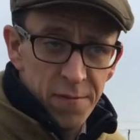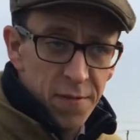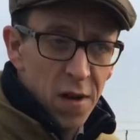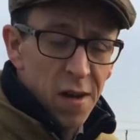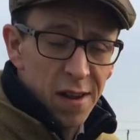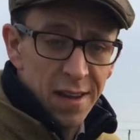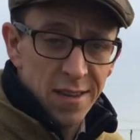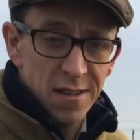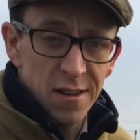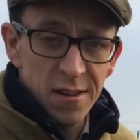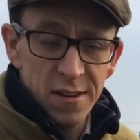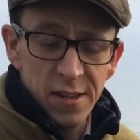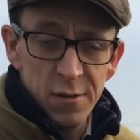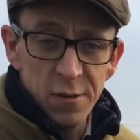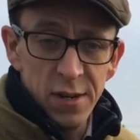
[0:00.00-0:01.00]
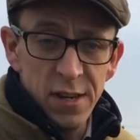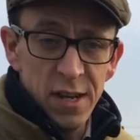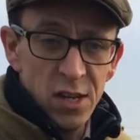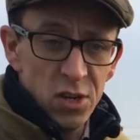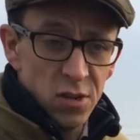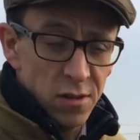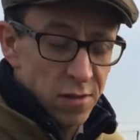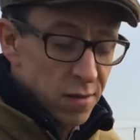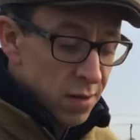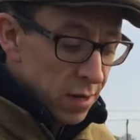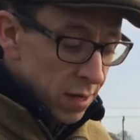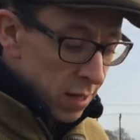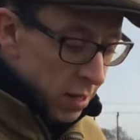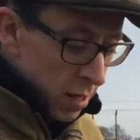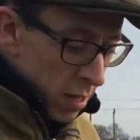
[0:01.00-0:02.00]
far less than ideal conditions.
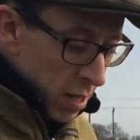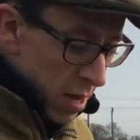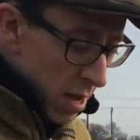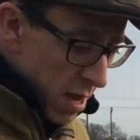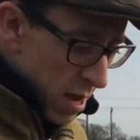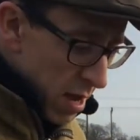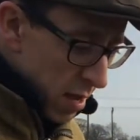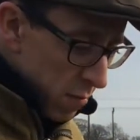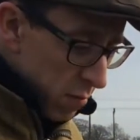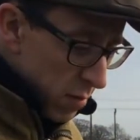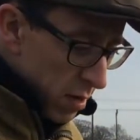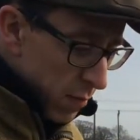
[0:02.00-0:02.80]
Um,